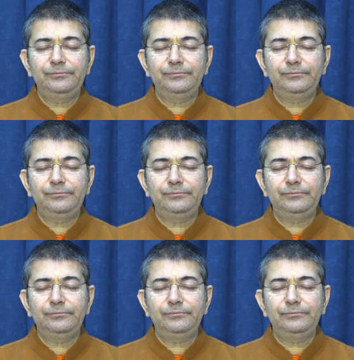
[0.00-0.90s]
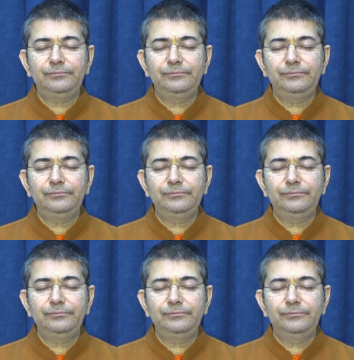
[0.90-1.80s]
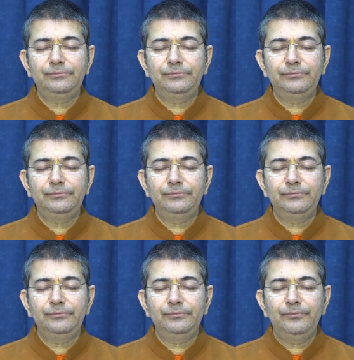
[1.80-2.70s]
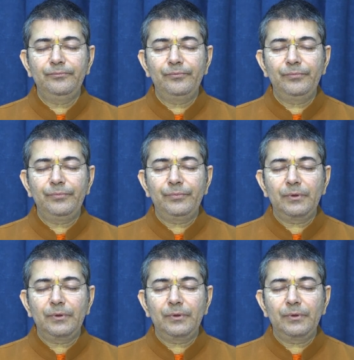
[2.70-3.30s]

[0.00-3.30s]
Nothing is said.